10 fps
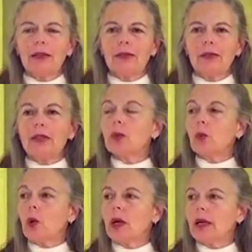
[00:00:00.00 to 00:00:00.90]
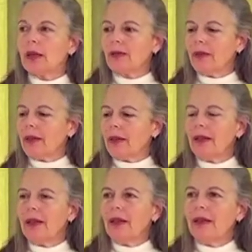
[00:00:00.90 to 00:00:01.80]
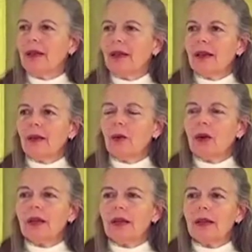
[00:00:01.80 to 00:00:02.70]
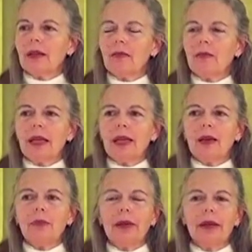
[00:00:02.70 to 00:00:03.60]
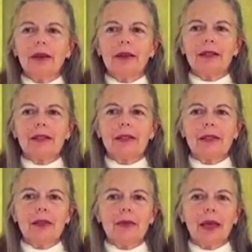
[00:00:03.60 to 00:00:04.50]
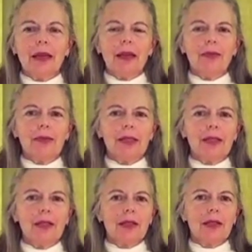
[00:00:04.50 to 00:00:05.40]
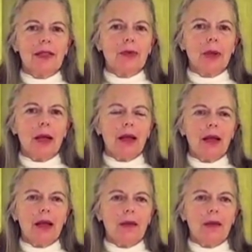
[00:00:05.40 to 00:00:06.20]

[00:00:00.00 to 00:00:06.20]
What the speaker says: It's just one of the many appearances of the magnificent display.